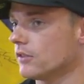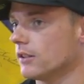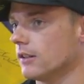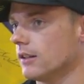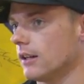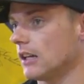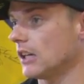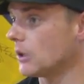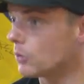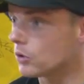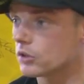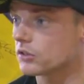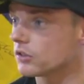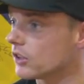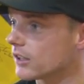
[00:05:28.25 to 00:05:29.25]
and I know all
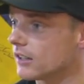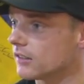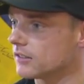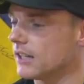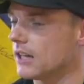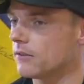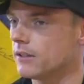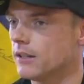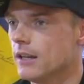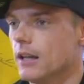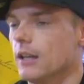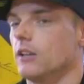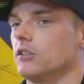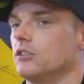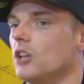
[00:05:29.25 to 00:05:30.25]
the circuits now, and
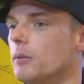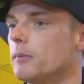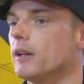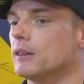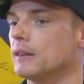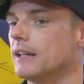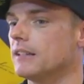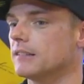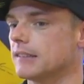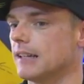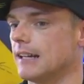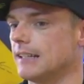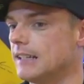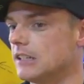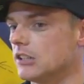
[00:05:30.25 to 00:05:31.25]
there's so many things
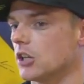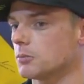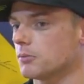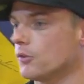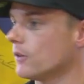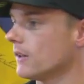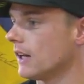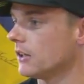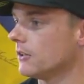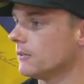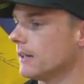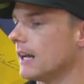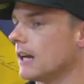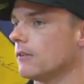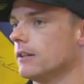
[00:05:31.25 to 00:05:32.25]
that I didn't know before that I do
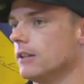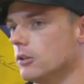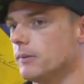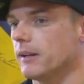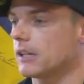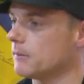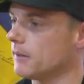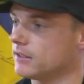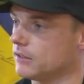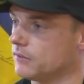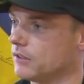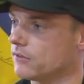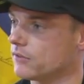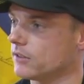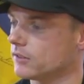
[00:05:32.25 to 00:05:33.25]
now, and it'll make a massive
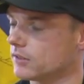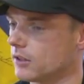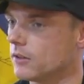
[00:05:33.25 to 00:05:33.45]
difference.